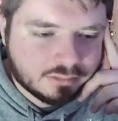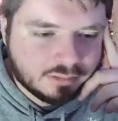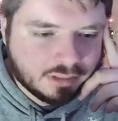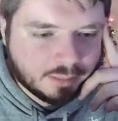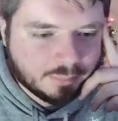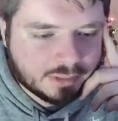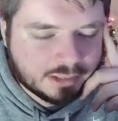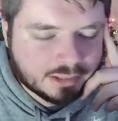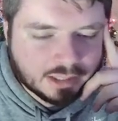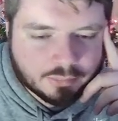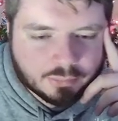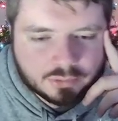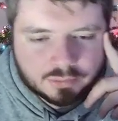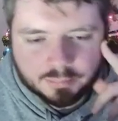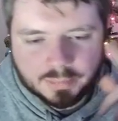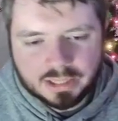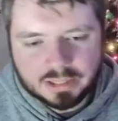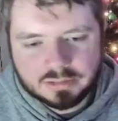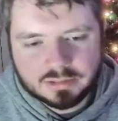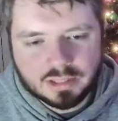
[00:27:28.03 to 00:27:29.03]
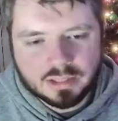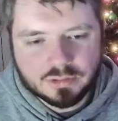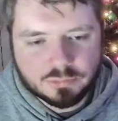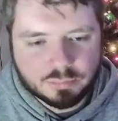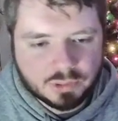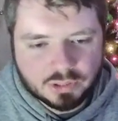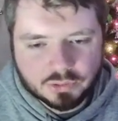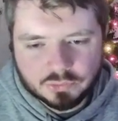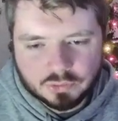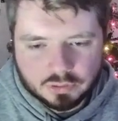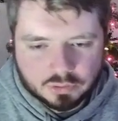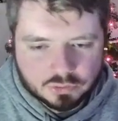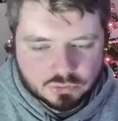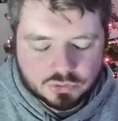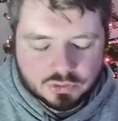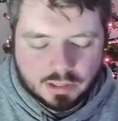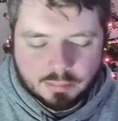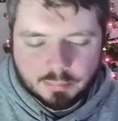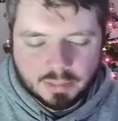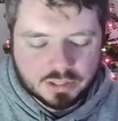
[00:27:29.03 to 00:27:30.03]
I mean, that wouldn't make sense because I could
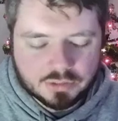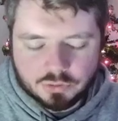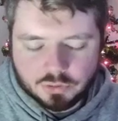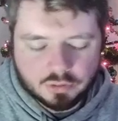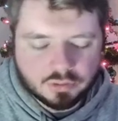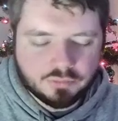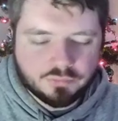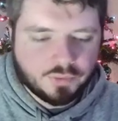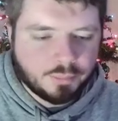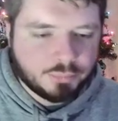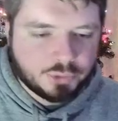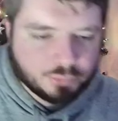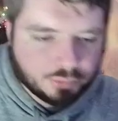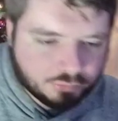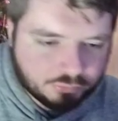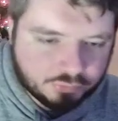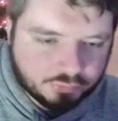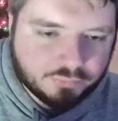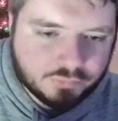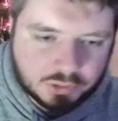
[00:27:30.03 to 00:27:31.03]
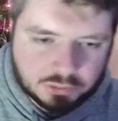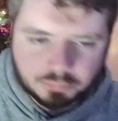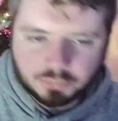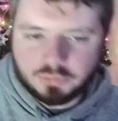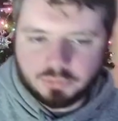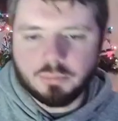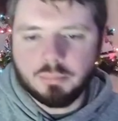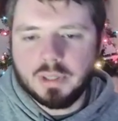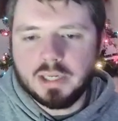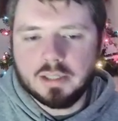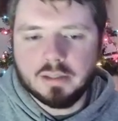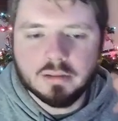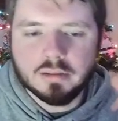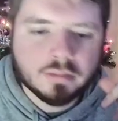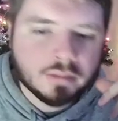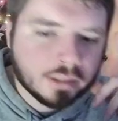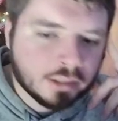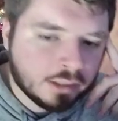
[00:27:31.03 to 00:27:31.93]
just end my turn if I'm doing 50 with Omega.